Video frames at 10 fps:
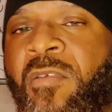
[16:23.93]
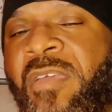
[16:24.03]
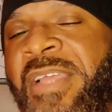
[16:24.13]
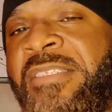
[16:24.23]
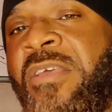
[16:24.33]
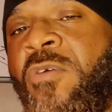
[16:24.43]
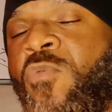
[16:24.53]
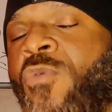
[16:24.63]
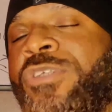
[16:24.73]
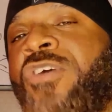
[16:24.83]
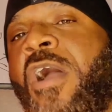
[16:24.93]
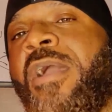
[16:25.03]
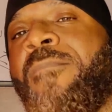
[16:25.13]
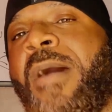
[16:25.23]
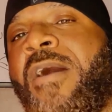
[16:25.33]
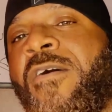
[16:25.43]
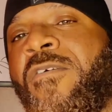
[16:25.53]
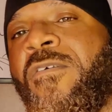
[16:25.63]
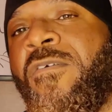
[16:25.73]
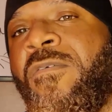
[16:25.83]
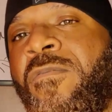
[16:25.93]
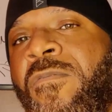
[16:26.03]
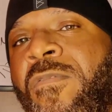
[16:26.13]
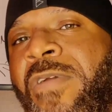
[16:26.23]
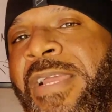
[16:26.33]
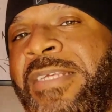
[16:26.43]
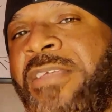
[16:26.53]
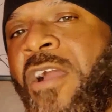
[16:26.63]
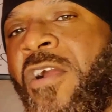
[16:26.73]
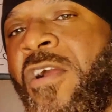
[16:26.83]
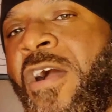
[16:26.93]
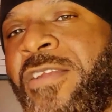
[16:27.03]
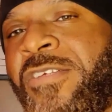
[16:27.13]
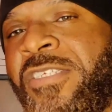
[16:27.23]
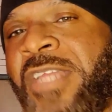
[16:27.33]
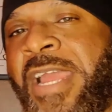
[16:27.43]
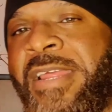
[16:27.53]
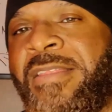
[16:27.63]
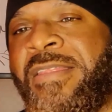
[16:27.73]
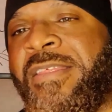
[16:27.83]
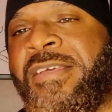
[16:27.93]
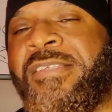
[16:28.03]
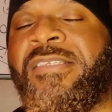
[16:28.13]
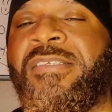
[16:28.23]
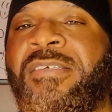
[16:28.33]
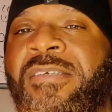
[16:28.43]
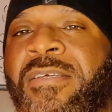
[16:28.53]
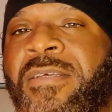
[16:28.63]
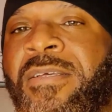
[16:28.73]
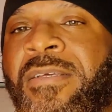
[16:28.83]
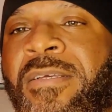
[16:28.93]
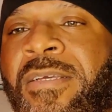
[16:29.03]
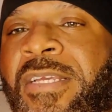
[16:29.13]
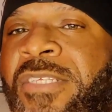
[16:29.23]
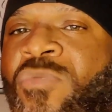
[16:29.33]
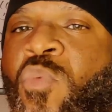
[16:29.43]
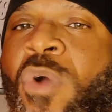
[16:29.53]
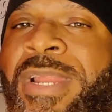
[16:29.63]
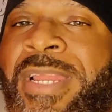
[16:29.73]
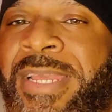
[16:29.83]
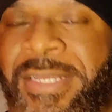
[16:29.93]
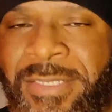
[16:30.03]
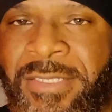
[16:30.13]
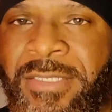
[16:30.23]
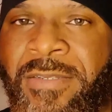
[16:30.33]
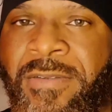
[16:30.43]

It's what we're talking about is her understanding this is what it is.